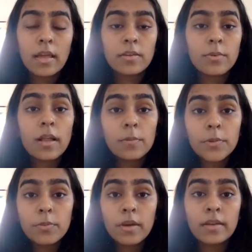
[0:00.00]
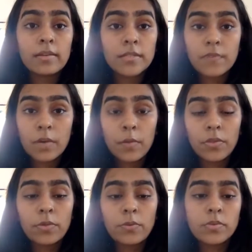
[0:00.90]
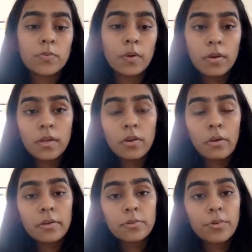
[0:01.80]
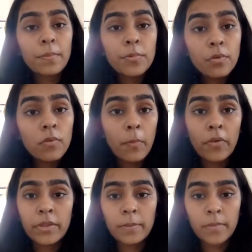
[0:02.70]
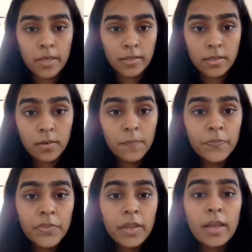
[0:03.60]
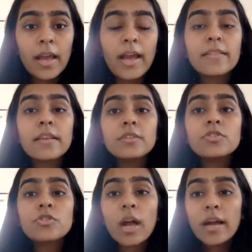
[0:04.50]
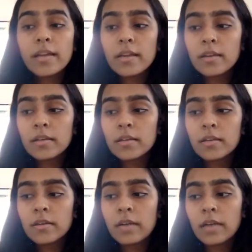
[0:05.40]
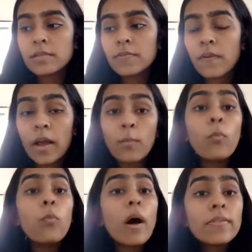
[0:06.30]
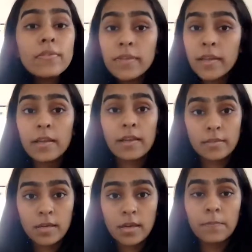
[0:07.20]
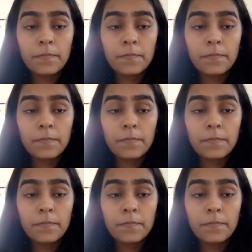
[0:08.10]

and to help you identify what those were in order to improve upon them later. And then try and rectify one thing at a time.